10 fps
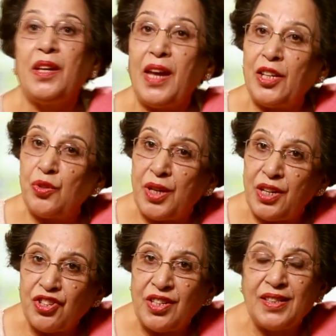
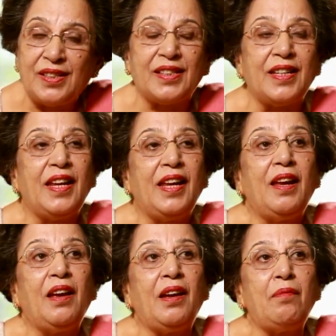educationist,
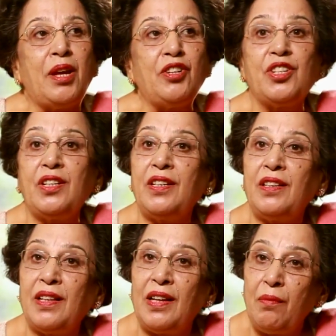mentioned
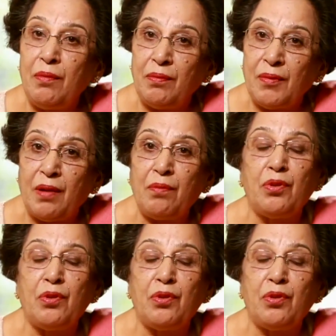in the Limca